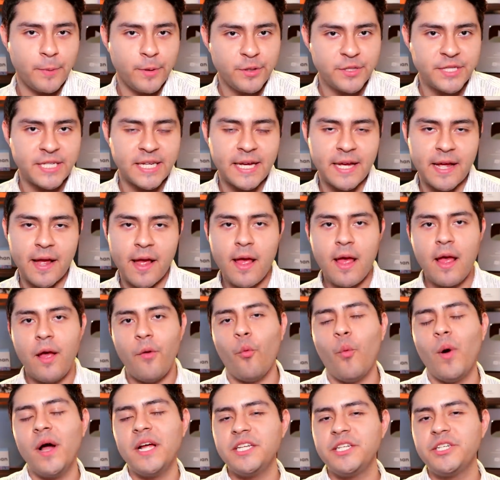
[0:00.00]
music,
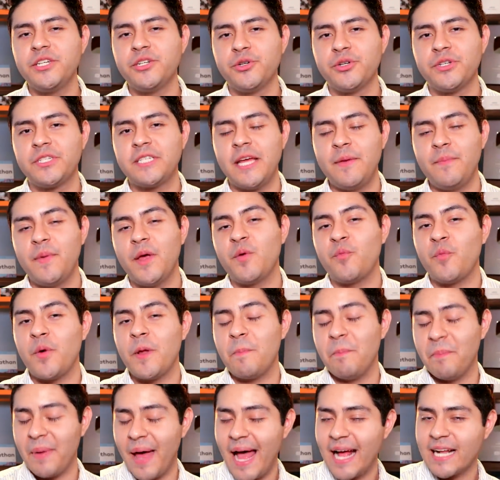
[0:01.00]
YG Entertainment
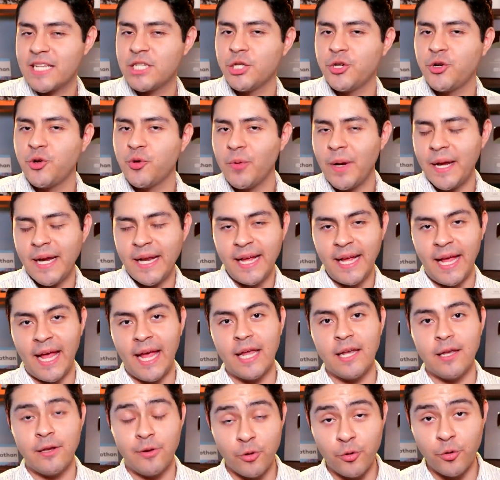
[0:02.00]
went back to creating
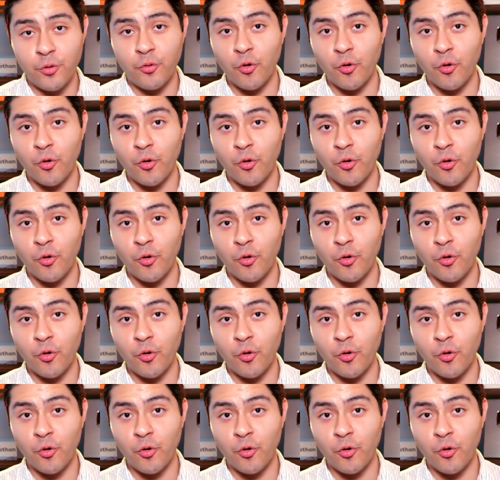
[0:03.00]
a new